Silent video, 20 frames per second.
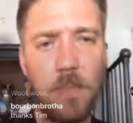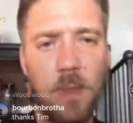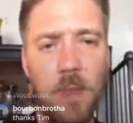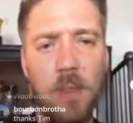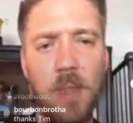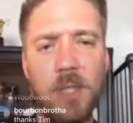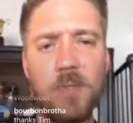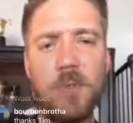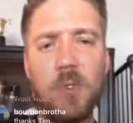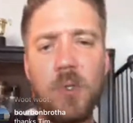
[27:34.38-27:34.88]

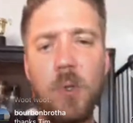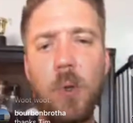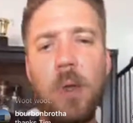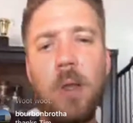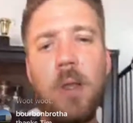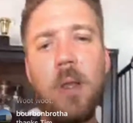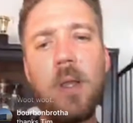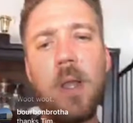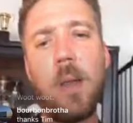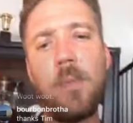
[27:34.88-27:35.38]
thanks for
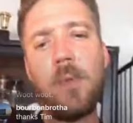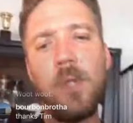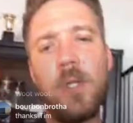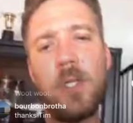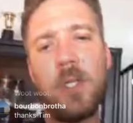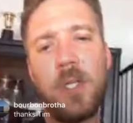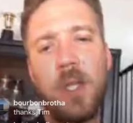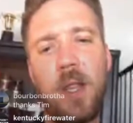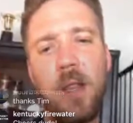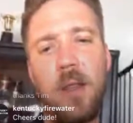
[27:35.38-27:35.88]
joining. I
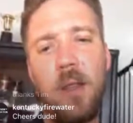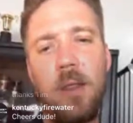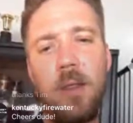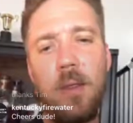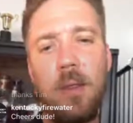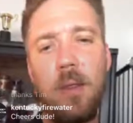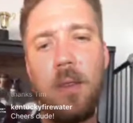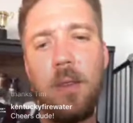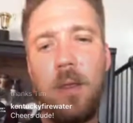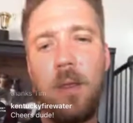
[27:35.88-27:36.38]
appreciate it.
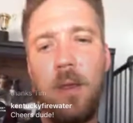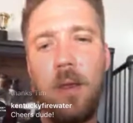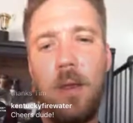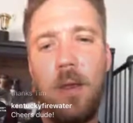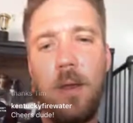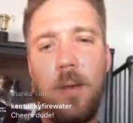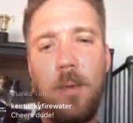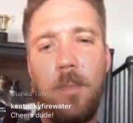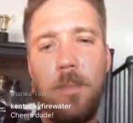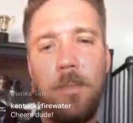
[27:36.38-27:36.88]

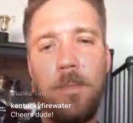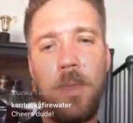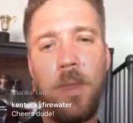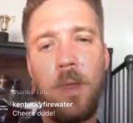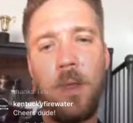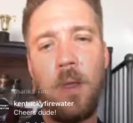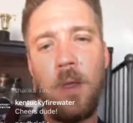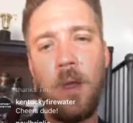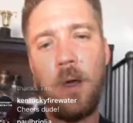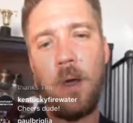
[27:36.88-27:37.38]
All
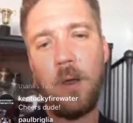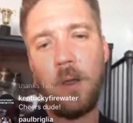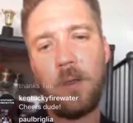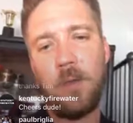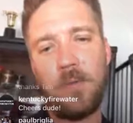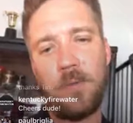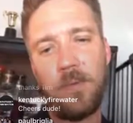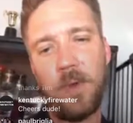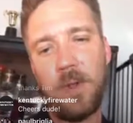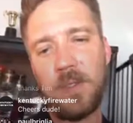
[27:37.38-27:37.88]

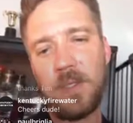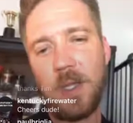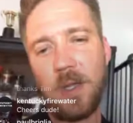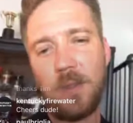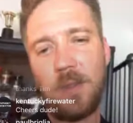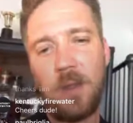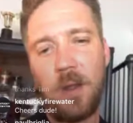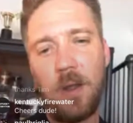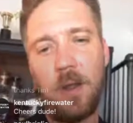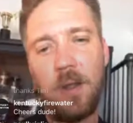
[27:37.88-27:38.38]
good friends
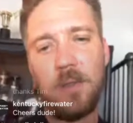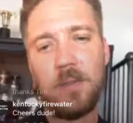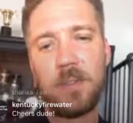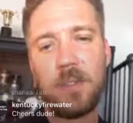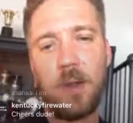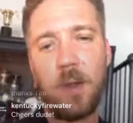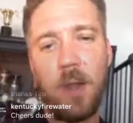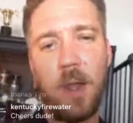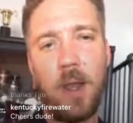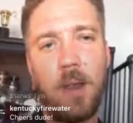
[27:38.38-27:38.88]
out there on
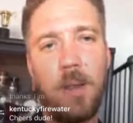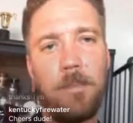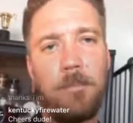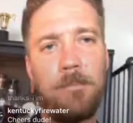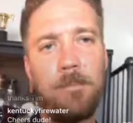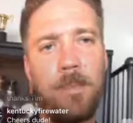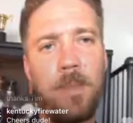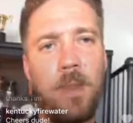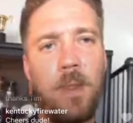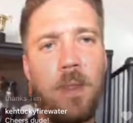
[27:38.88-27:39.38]
Instagram.
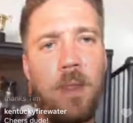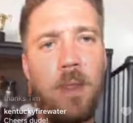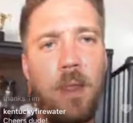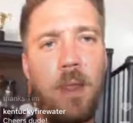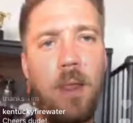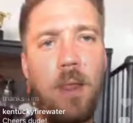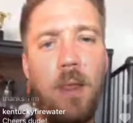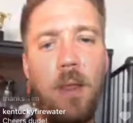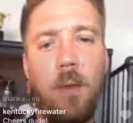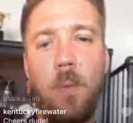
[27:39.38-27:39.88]

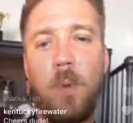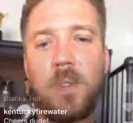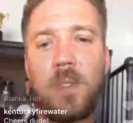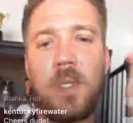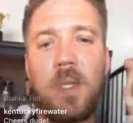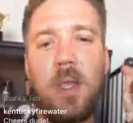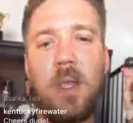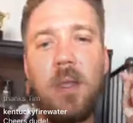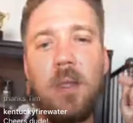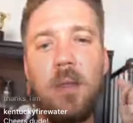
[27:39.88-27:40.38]
And once
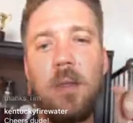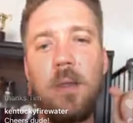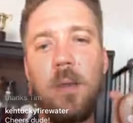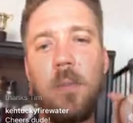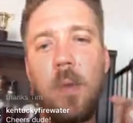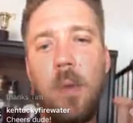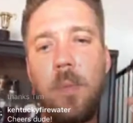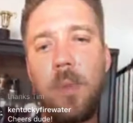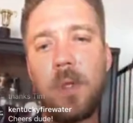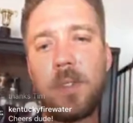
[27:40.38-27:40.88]
again, I'm
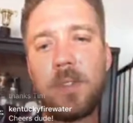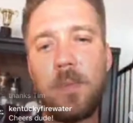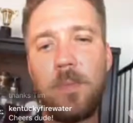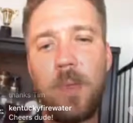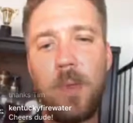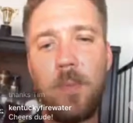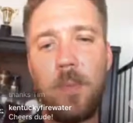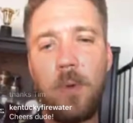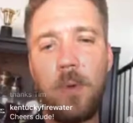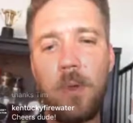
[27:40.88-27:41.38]
going to plug some
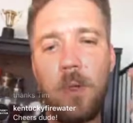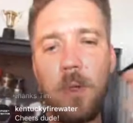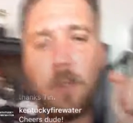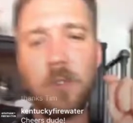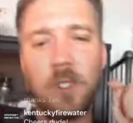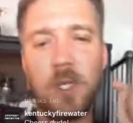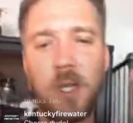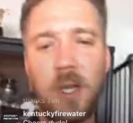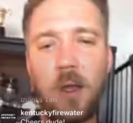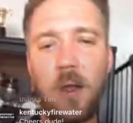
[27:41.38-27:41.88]
people. Go
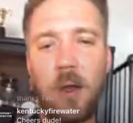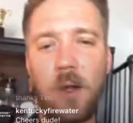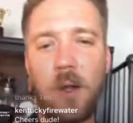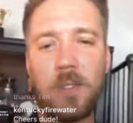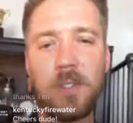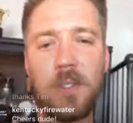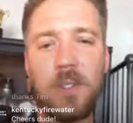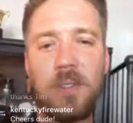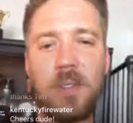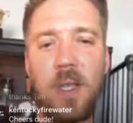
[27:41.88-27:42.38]
check out
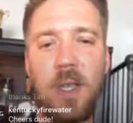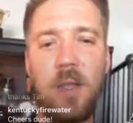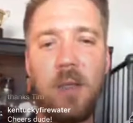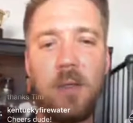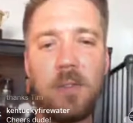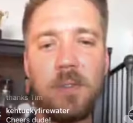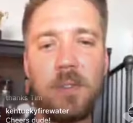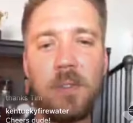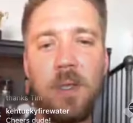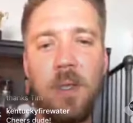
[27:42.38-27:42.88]
Hearts to
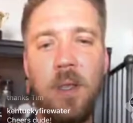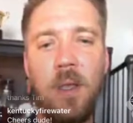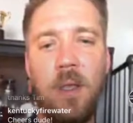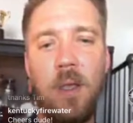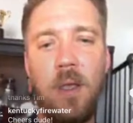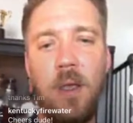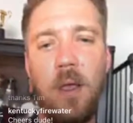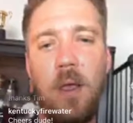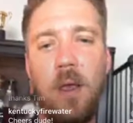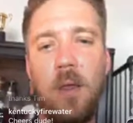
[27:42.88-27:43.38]
Tales,
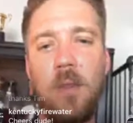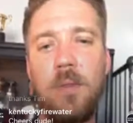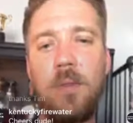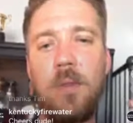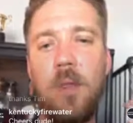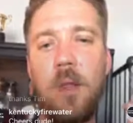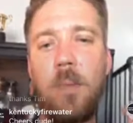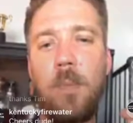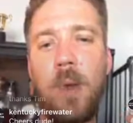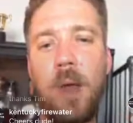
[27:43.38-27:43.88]

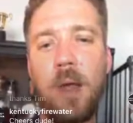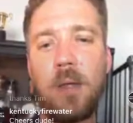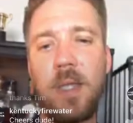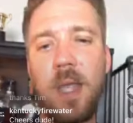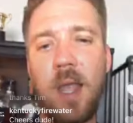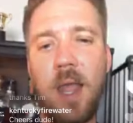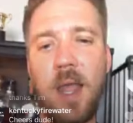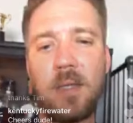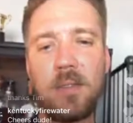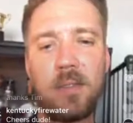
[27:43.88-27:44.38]
their
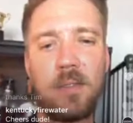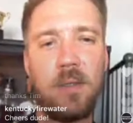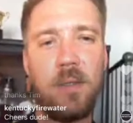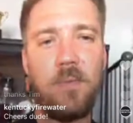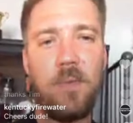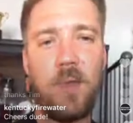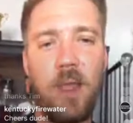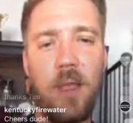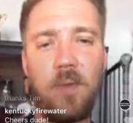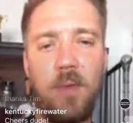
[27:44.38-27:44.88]
podcast.
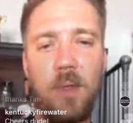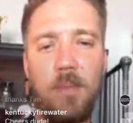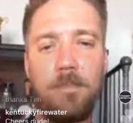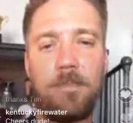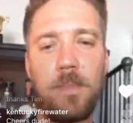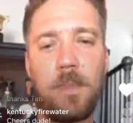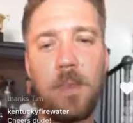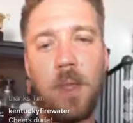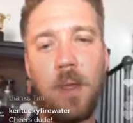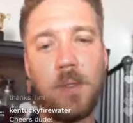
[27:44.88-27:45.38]
If you haven't,
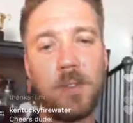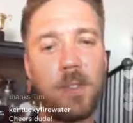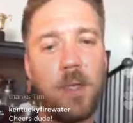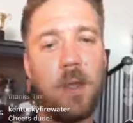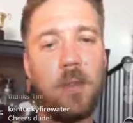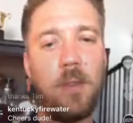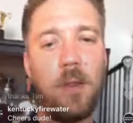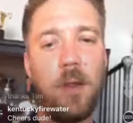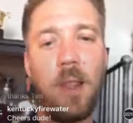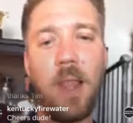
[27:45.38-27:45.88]
I was
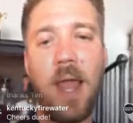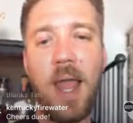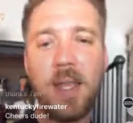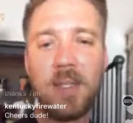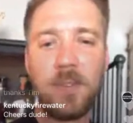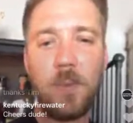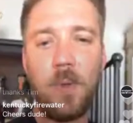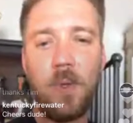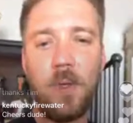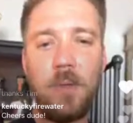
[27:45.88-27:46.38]
on their
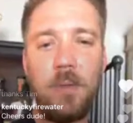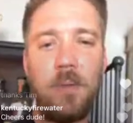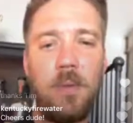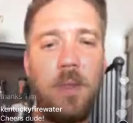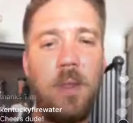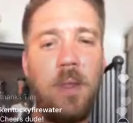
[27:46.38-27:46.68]
last one,